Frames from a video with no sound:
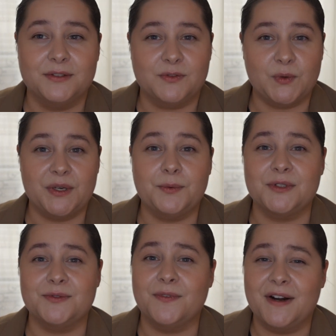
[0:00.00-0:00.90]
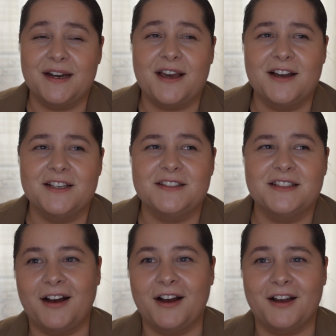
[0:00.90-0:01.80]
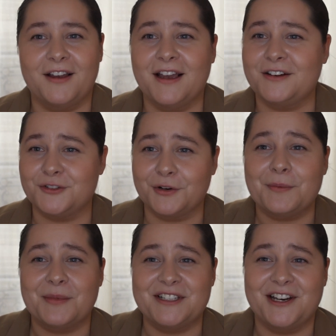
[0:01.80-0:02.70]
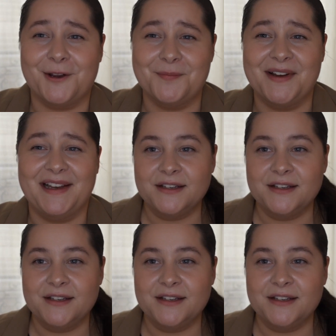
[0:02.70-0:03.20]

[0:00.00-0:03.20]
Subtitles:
So it was very nice. I enjoyed my time.